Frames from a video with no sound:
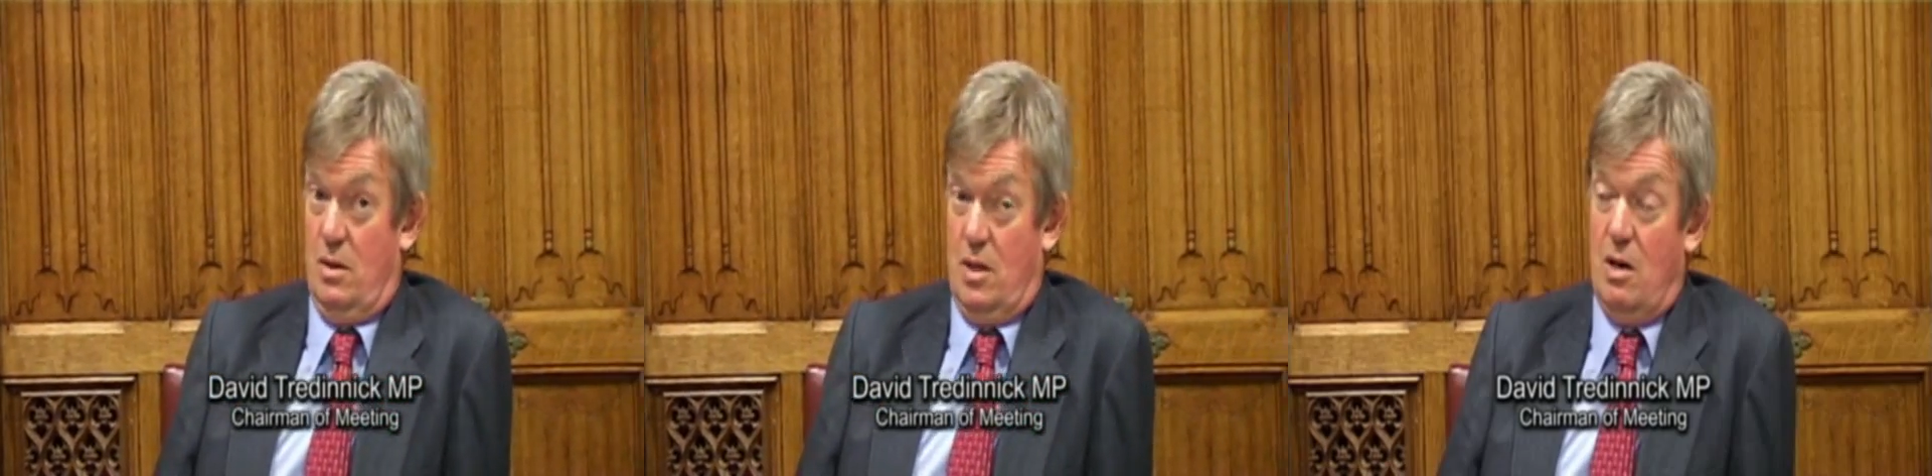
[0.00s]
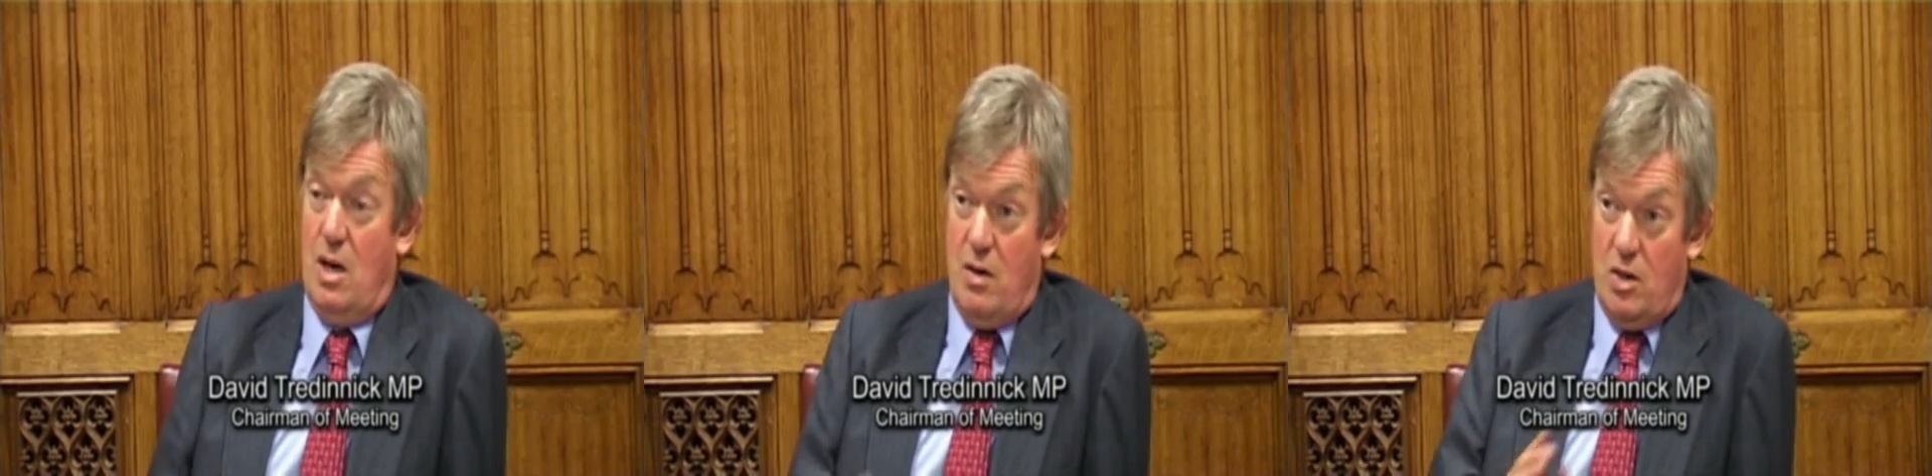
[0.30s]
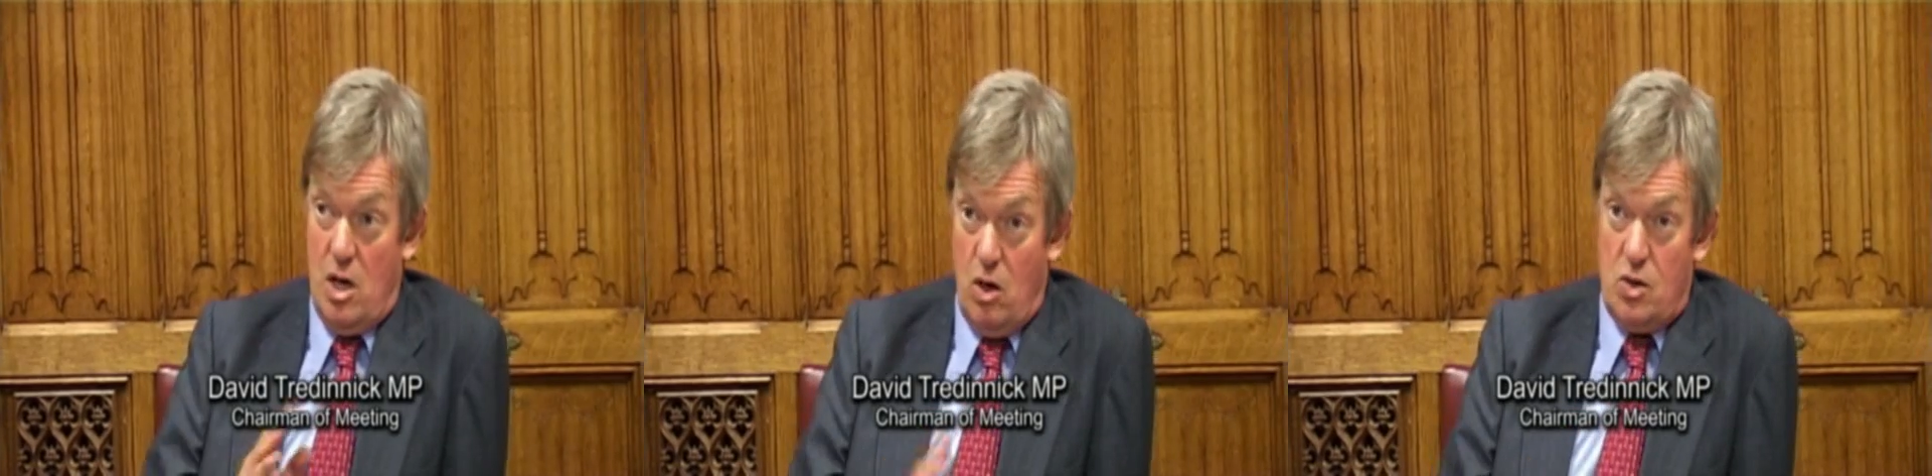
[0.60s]
You know,
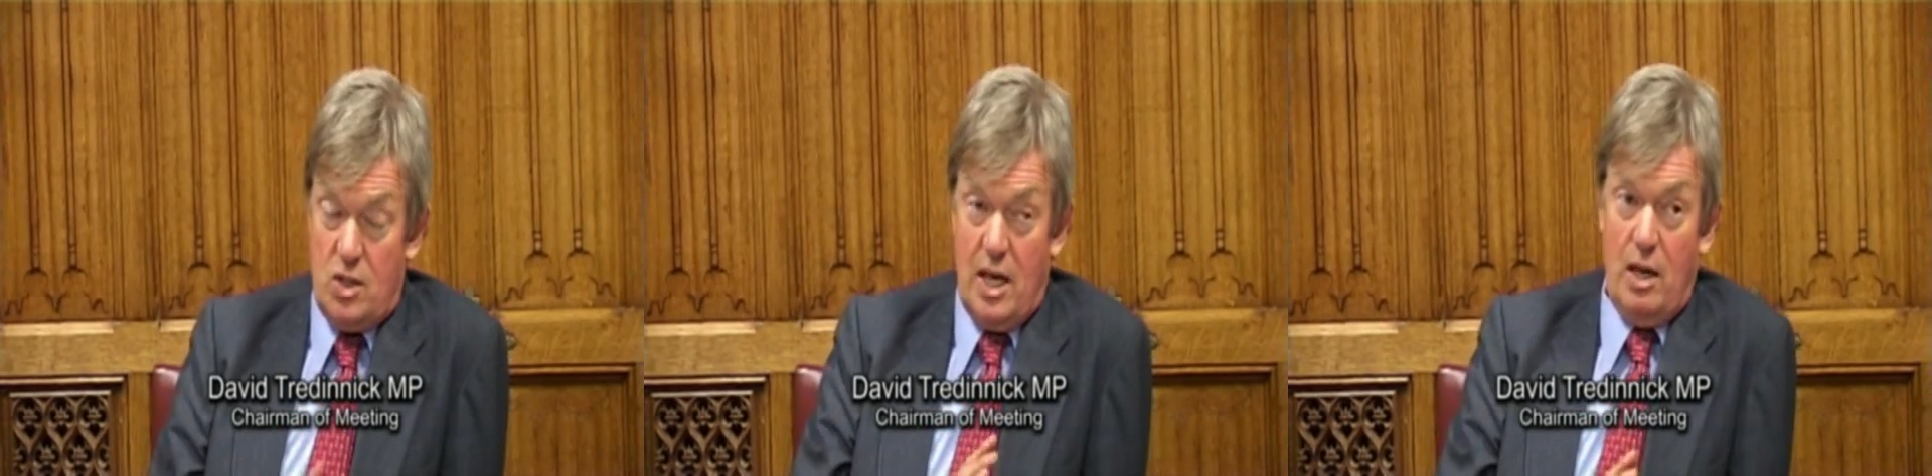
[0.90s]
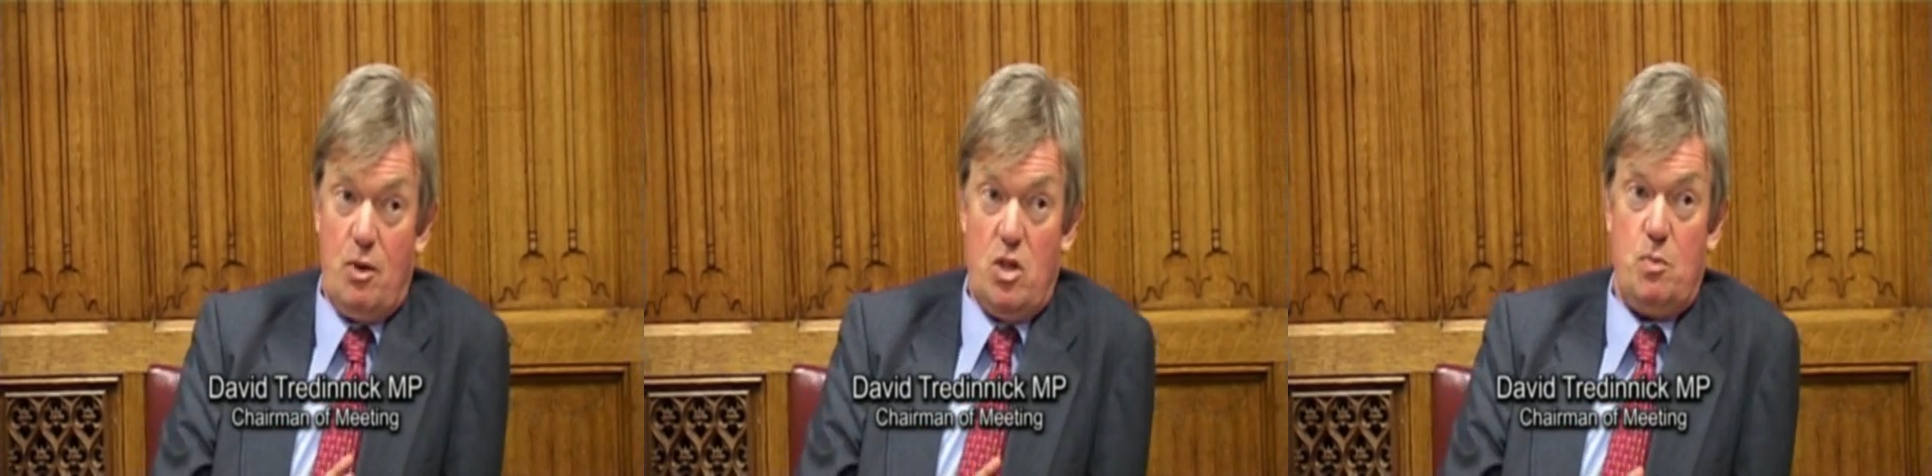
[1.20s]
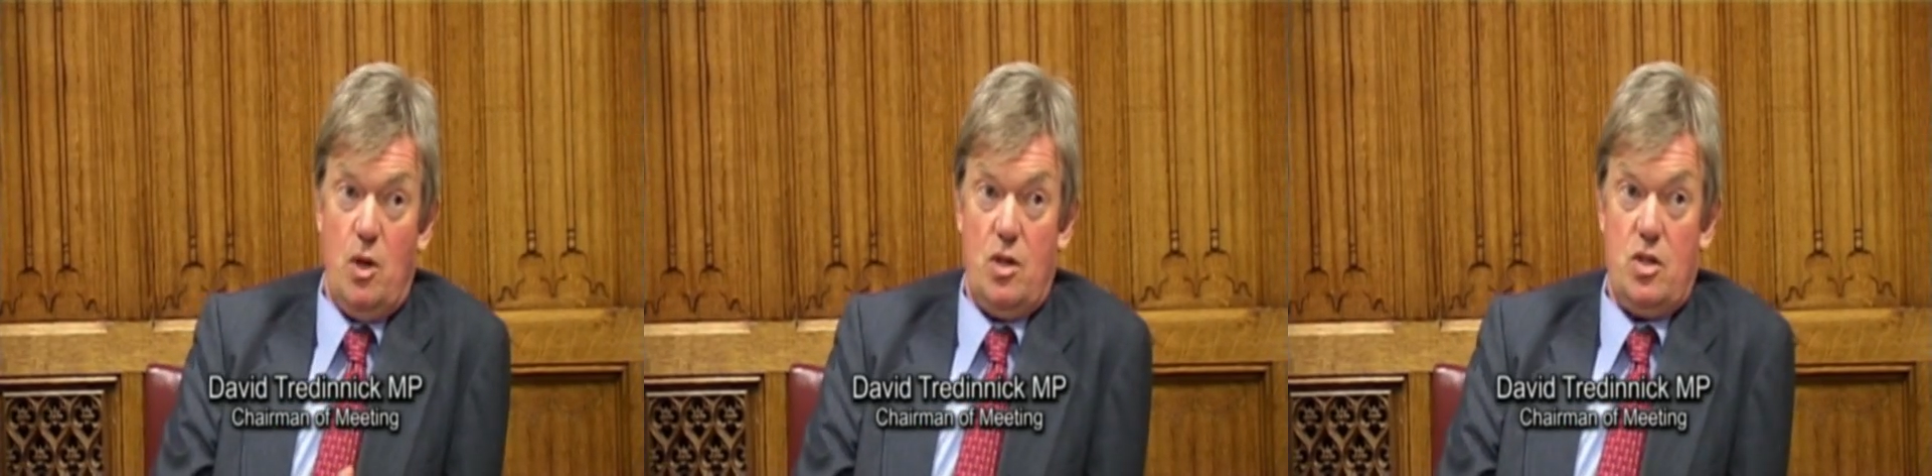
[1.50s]
the old saying in
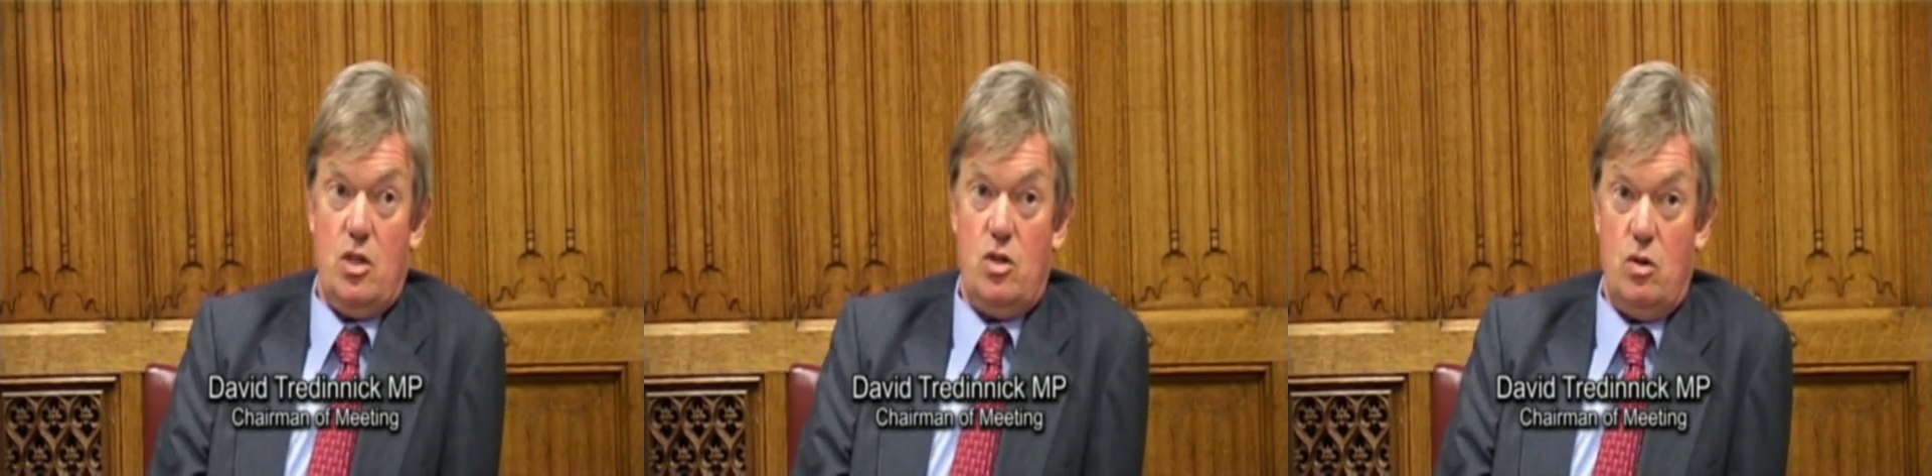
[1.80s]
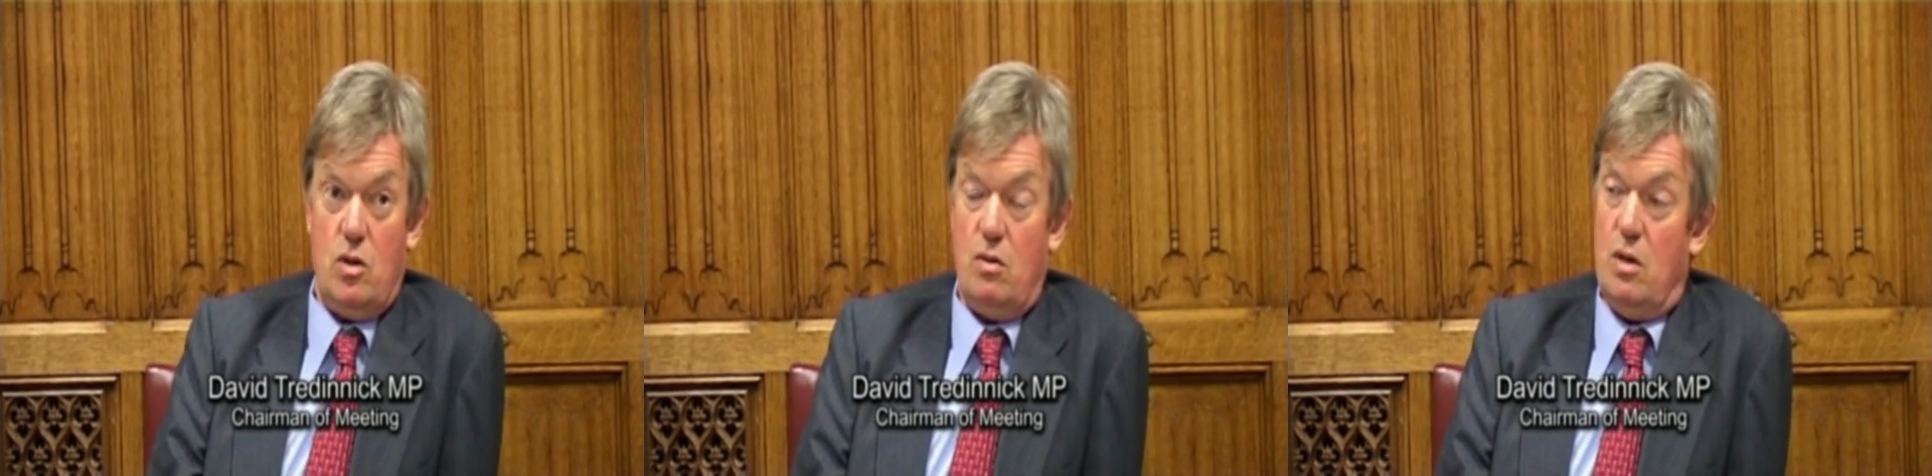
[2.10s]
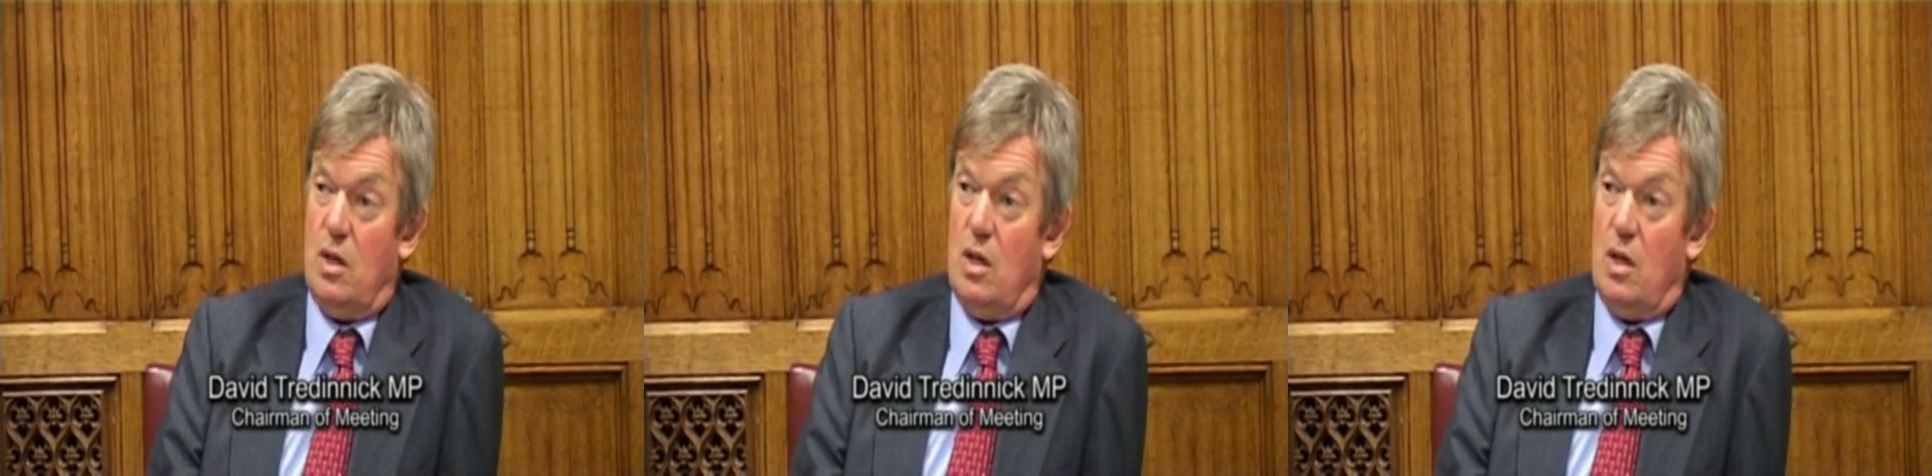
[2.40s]
British politics, people